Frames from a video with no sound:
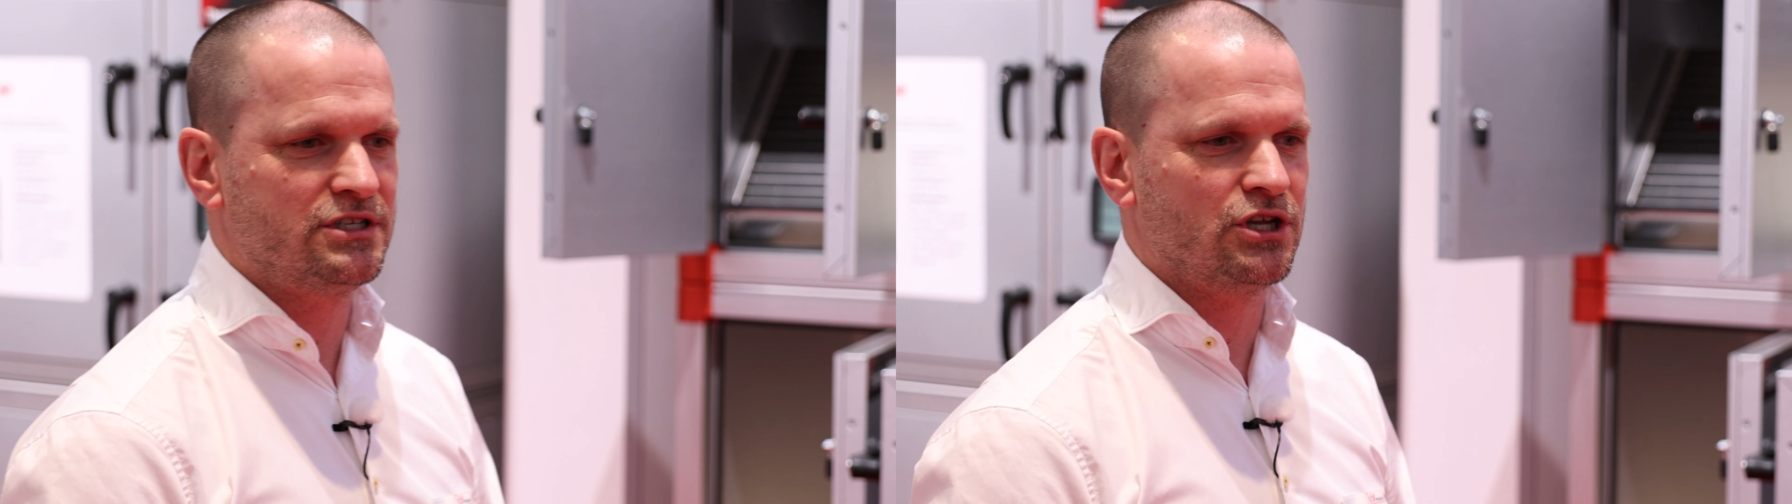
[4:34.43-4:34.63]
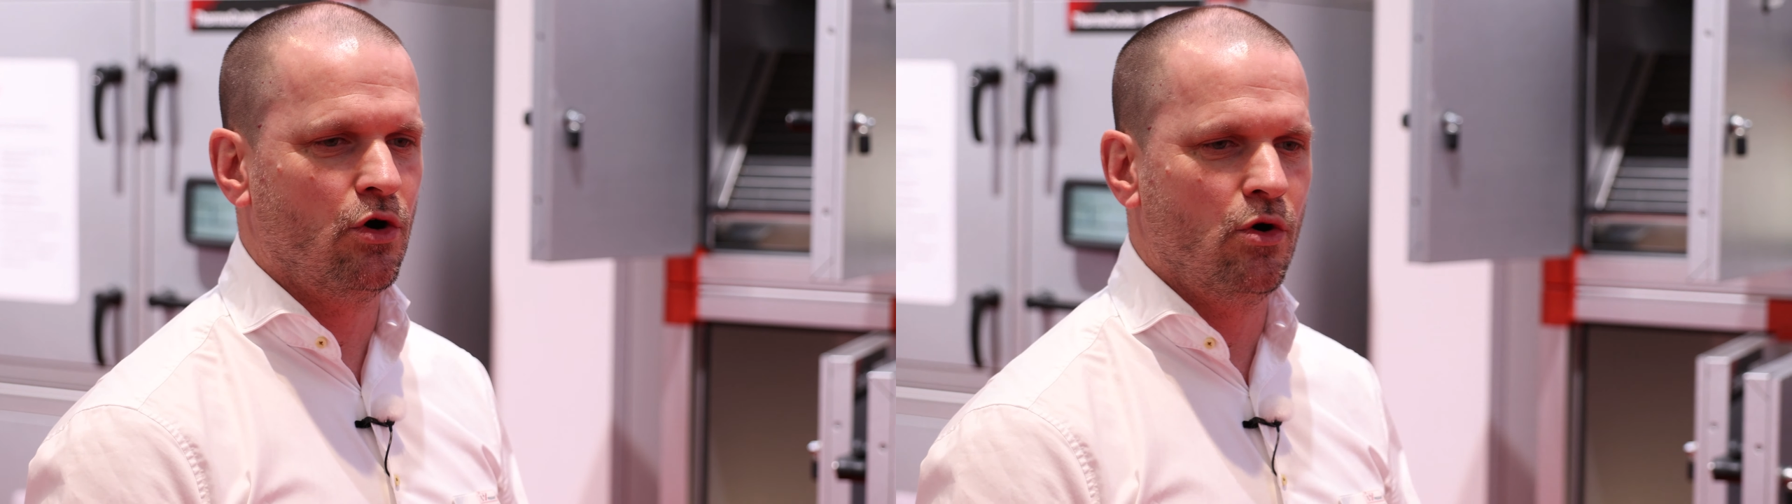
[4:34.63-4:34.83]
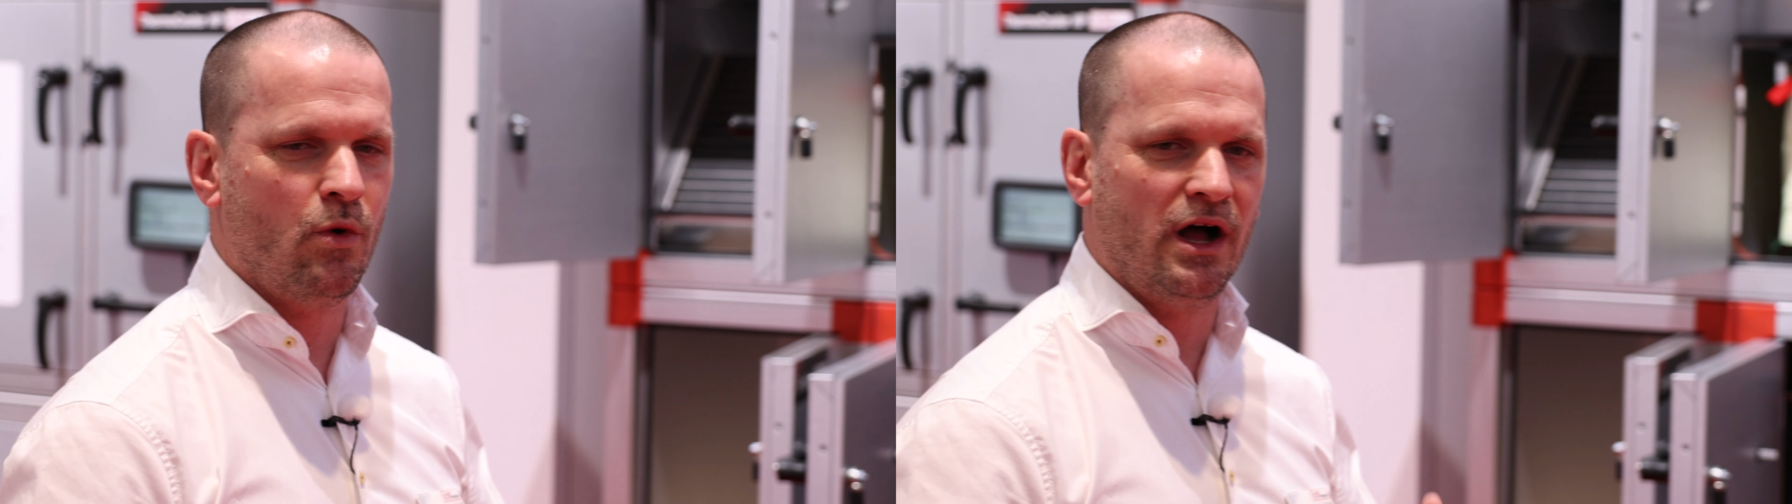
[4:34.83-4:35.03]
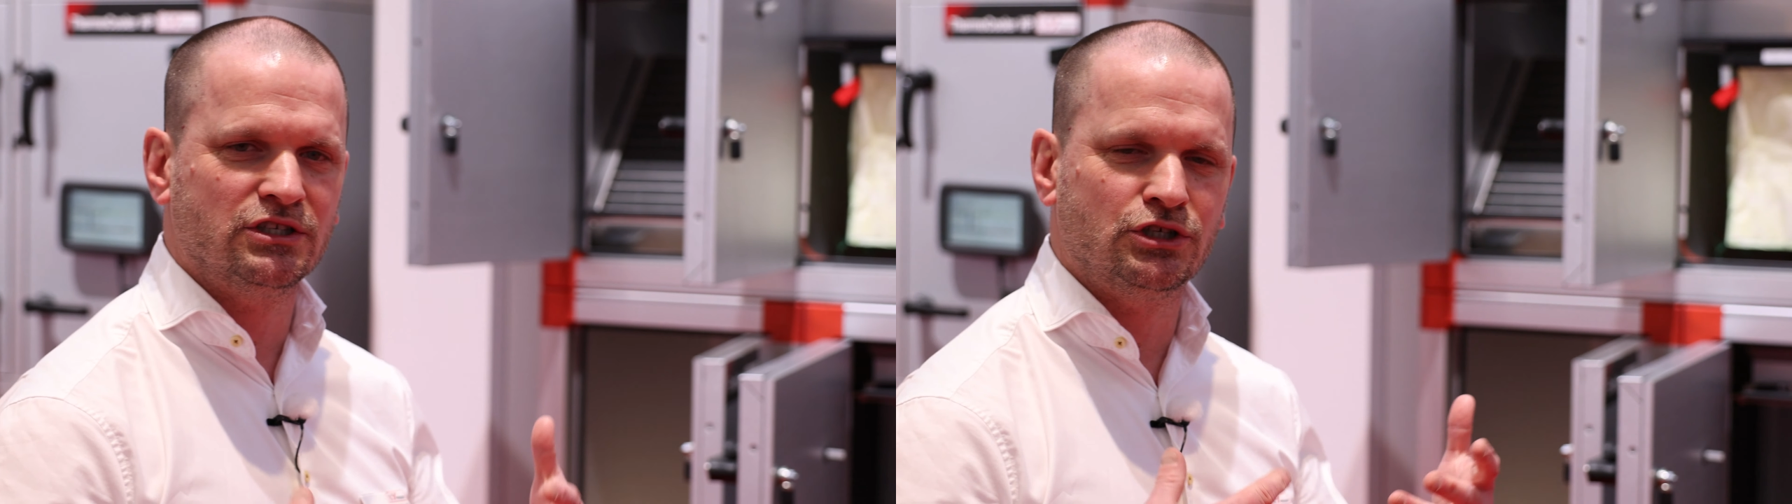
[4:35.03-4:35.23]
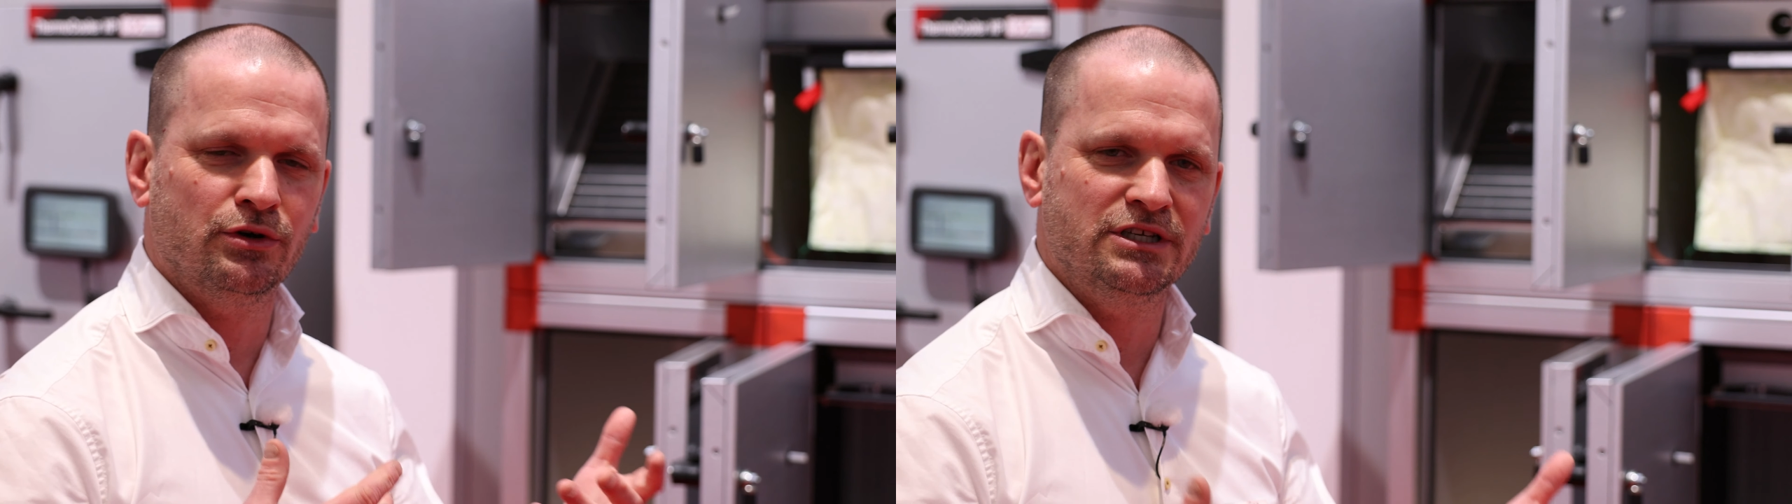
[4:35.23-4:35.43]
so
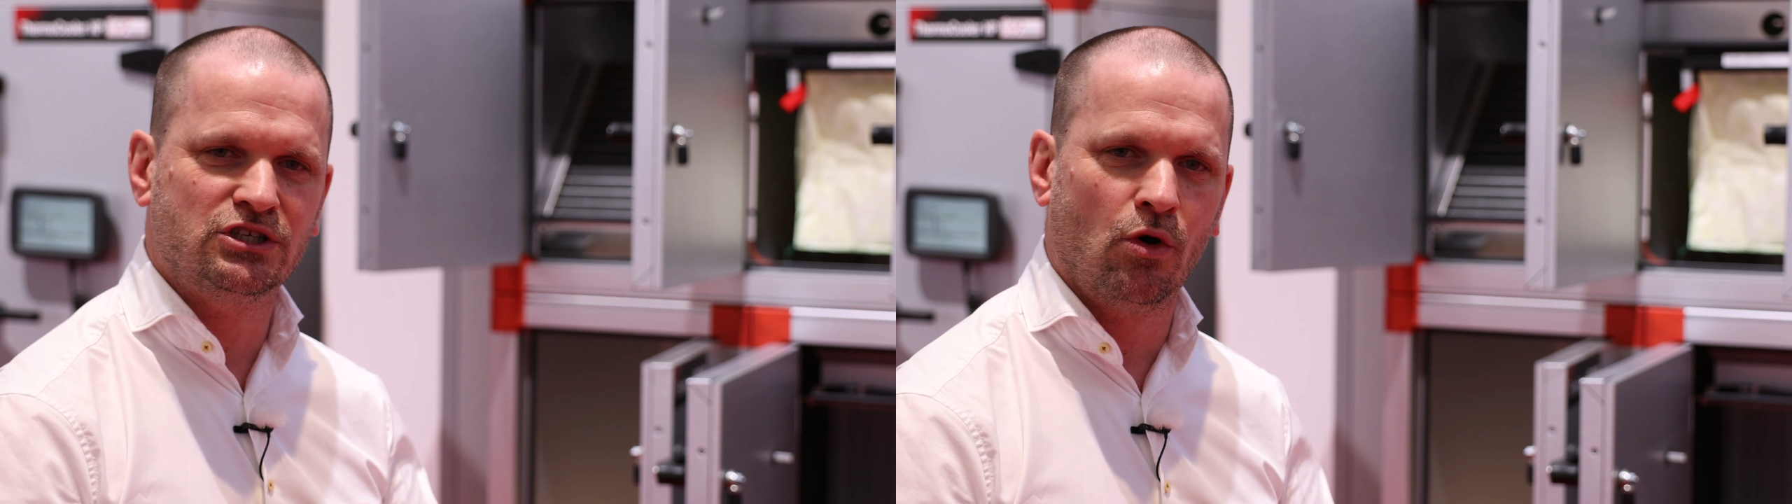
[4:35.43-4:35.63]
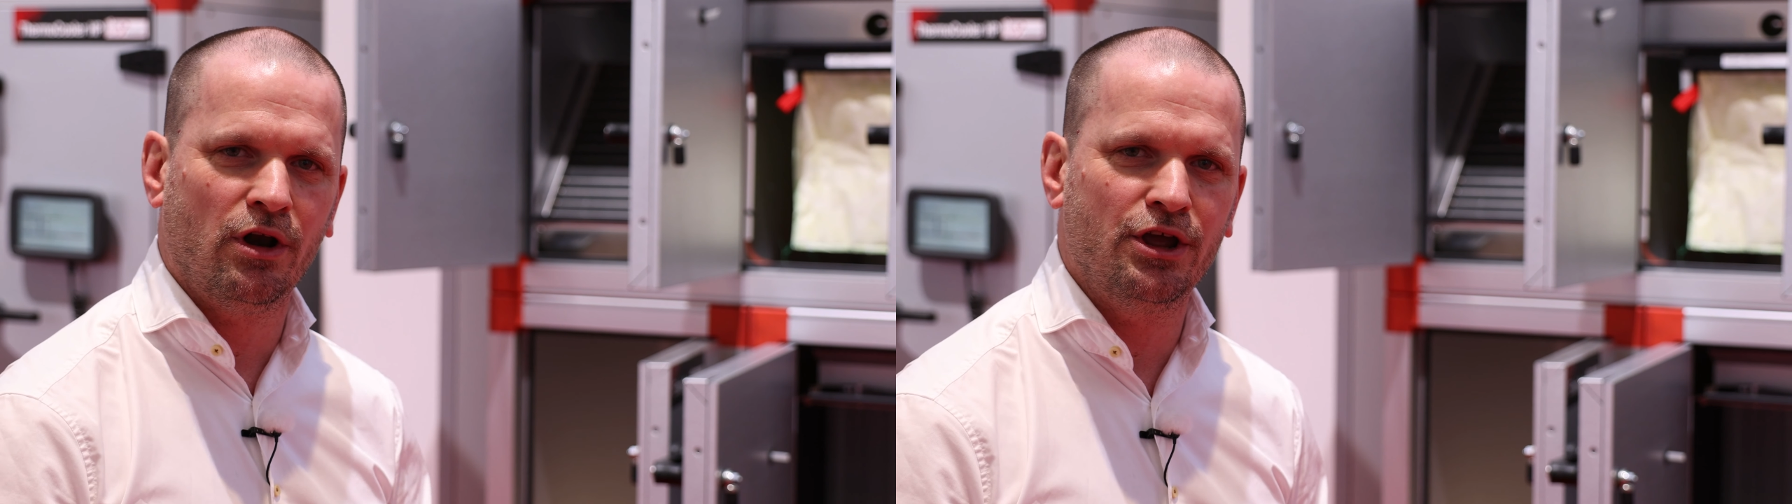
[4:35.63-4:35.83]
once you install